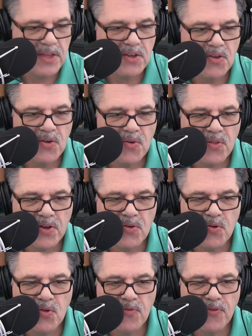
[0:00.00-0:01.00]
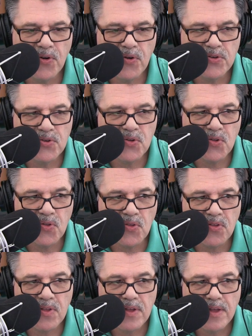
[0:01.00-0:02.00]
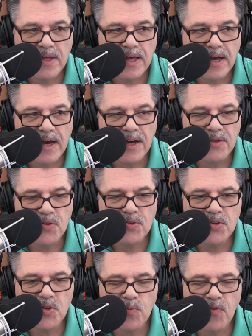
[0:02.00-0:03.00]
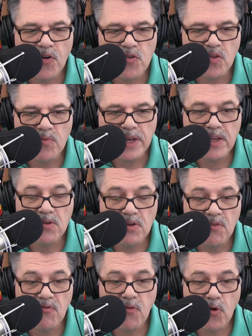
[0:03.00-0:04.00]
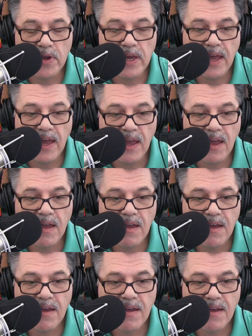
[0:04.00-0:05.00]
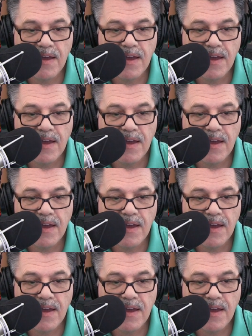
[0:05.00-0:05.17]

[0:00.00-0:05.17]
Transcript: do the cool photo tools uh, YouTube version, we could do it in 4K. Mm-hmm.